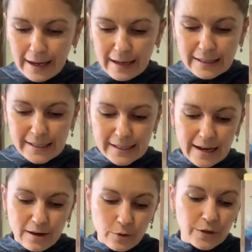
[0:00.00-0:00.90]
and
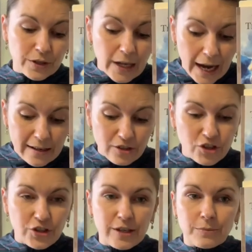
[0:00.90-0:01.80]
who
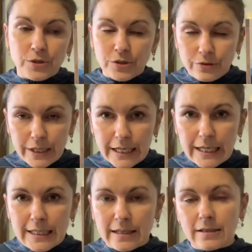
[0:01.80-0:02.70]
encouraged him to
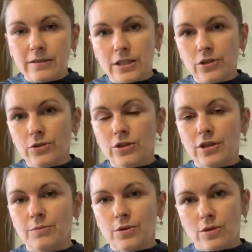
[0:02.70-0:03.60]
read and introduced
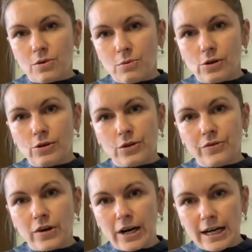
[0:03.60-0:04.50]
him to the world
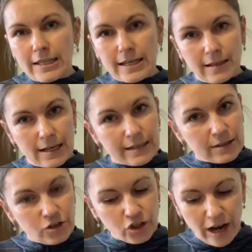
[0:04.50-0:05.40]
of art and
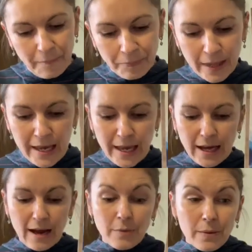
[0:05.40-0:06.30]
literature.
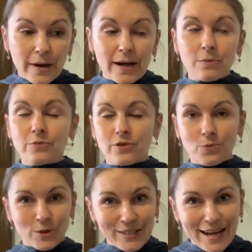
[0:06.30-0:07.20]
However,
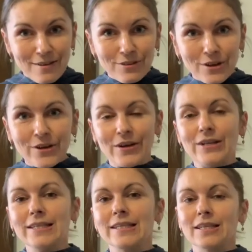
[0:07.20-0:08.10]
from what I've
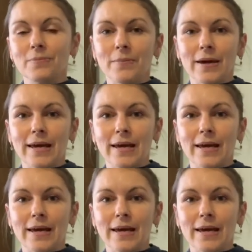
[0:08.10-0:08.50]
learned, it's